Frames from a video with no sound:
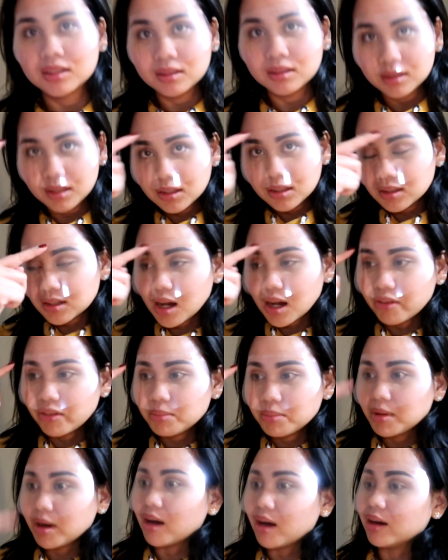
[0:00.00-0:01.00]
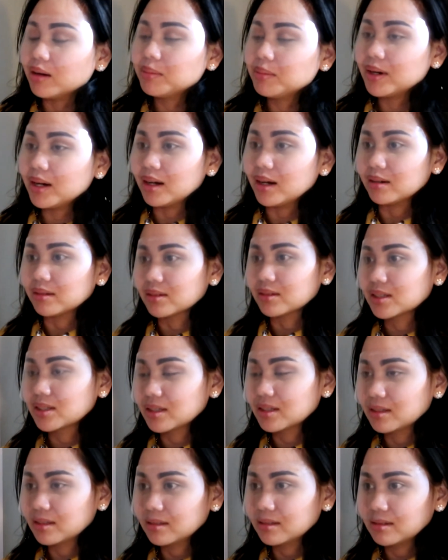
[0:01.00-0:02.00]
I need to cover my eyebrows.
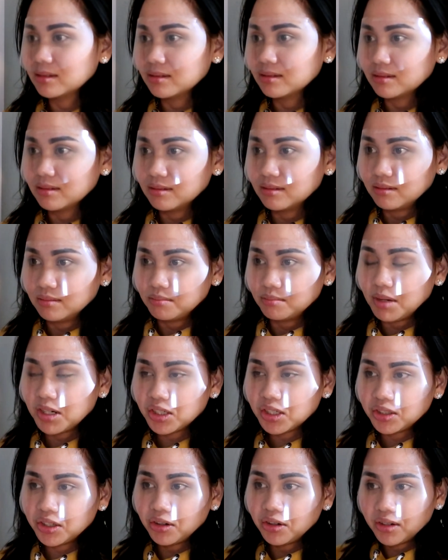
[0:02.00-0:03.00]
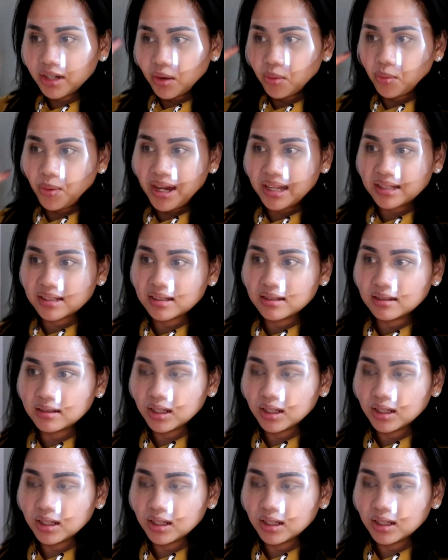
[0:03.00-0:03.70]
Make sure they don't get wet,